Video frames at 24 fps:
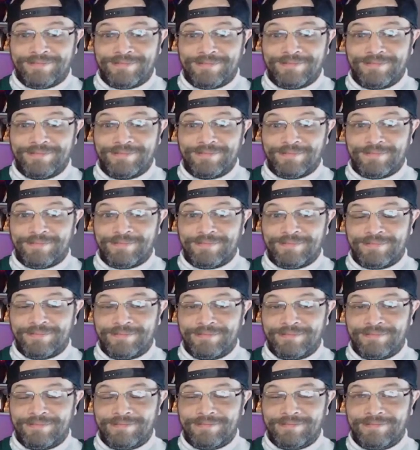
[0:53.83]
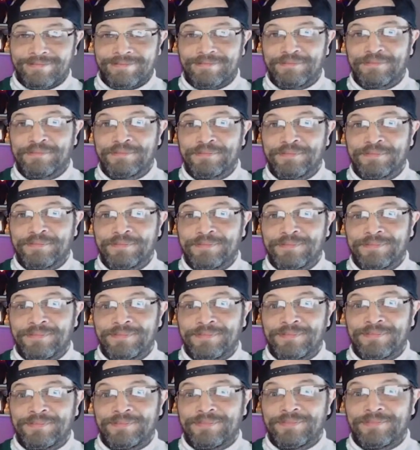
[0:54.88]

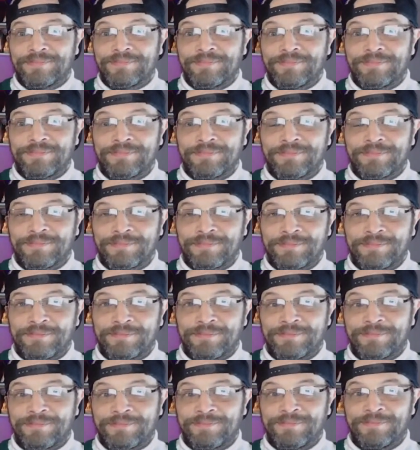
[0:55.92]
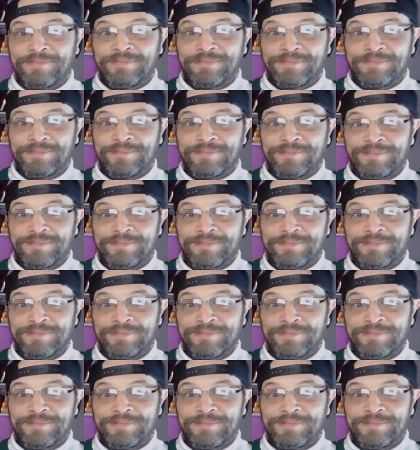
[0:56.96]
(not speaking)